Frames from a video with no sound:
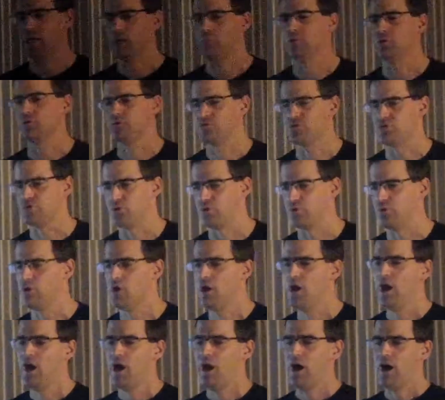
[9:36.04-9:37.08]
able to
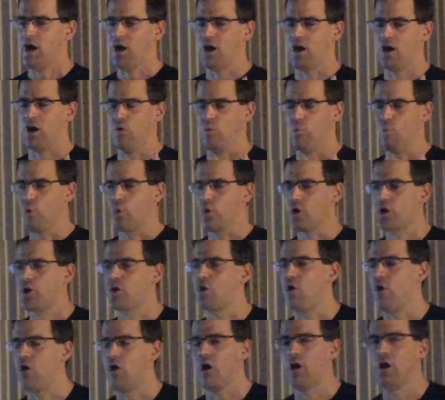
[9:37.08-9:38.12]

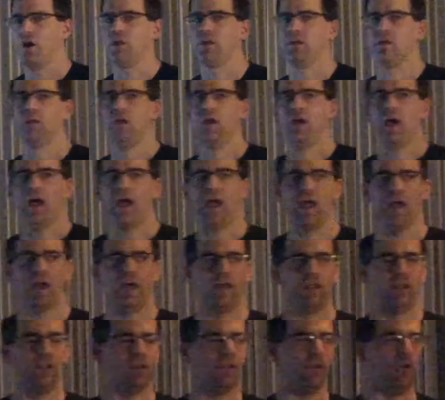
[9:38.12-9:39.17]
work on
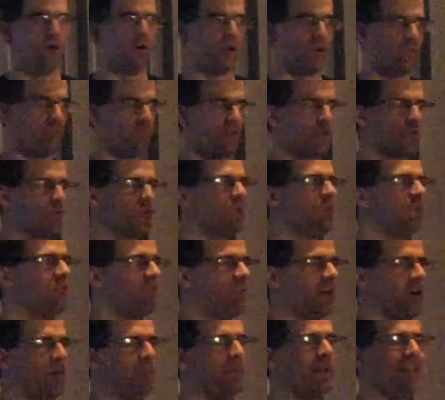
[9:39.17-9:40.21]
a virtual
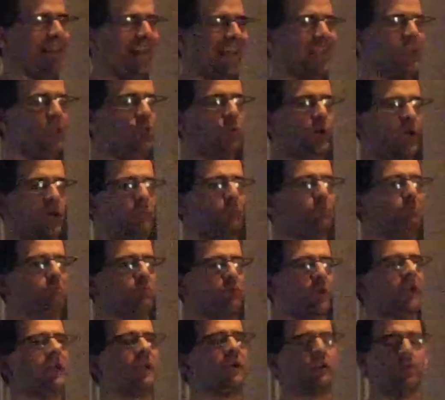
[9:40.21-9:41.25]
environment that you can
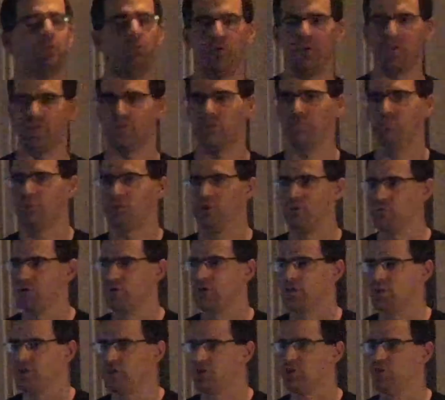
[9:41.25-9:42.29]
break with
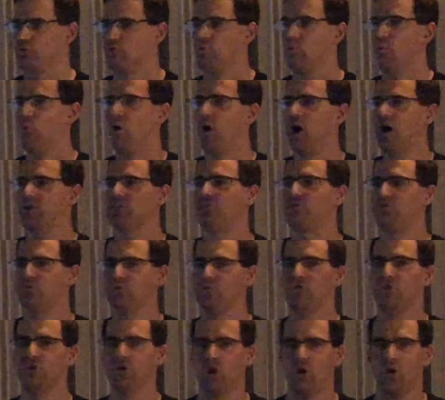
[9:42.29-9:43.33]
impunity. You want to
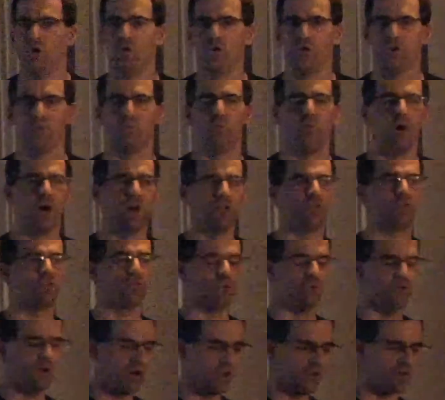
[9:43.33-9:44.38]
know, you want
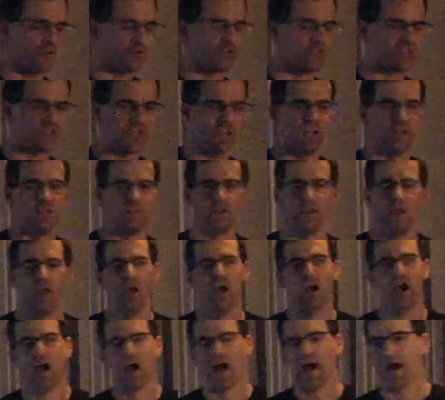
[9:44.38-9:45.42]
to understand
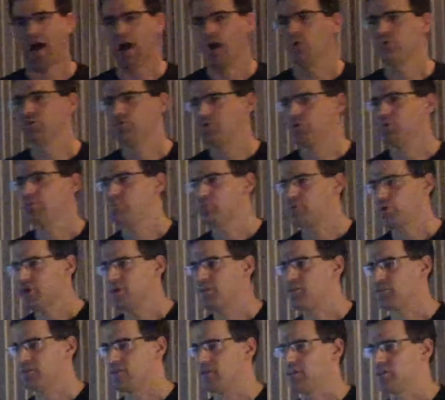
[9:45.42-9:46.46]
how to
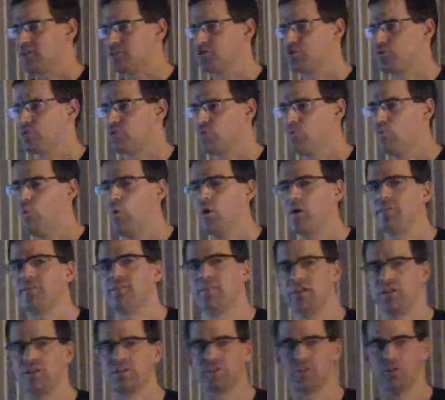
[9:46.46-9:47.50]
break things or what
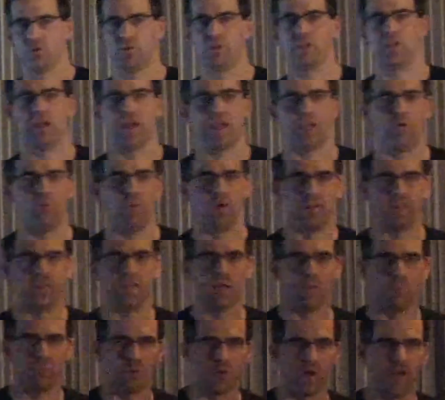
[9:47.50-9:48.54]
things look like when
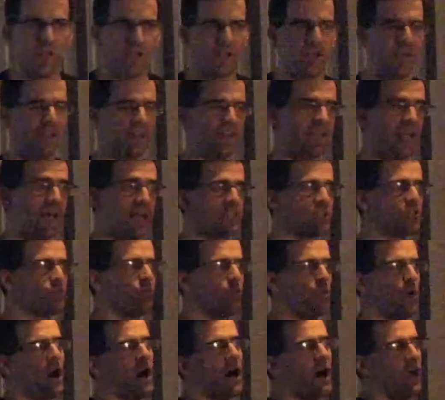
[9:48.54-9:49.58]
they break. And that's
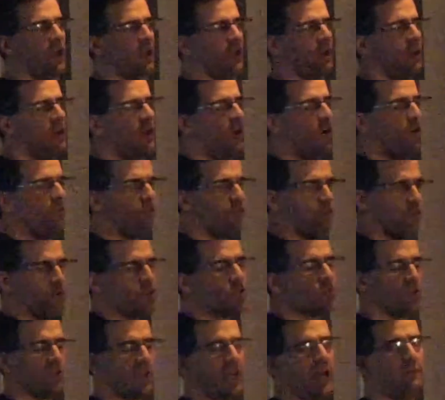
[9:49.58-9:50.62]
why
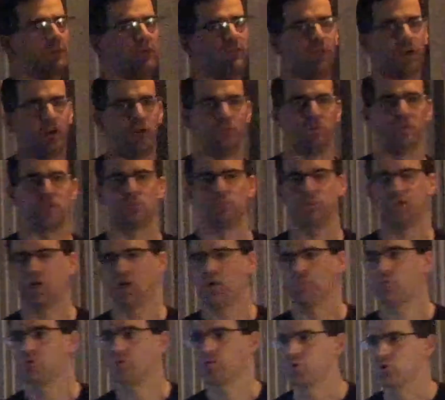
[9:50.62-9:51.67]
virtual lab environments
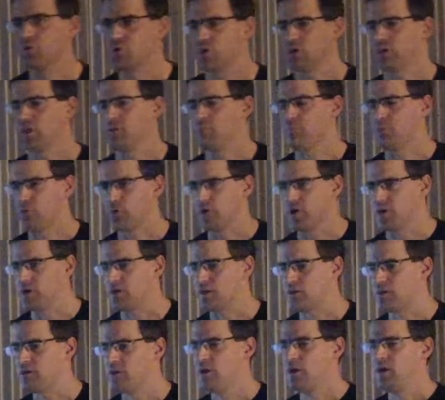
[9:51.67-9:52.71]
become crucially
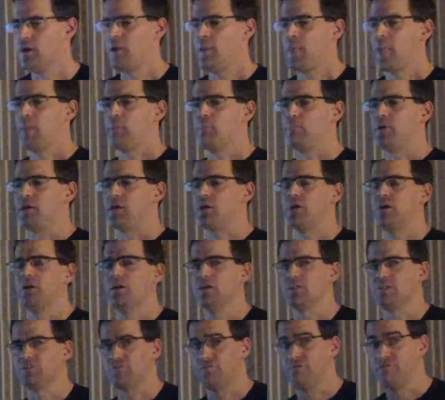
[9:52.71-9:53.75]
important,
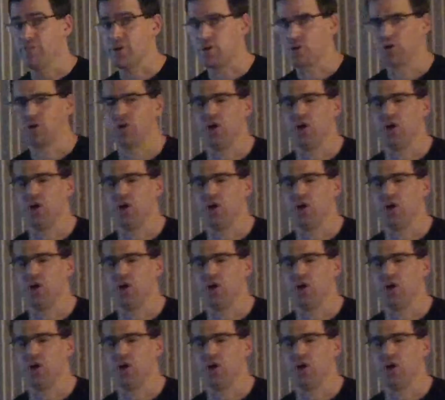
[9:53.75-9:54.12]
because very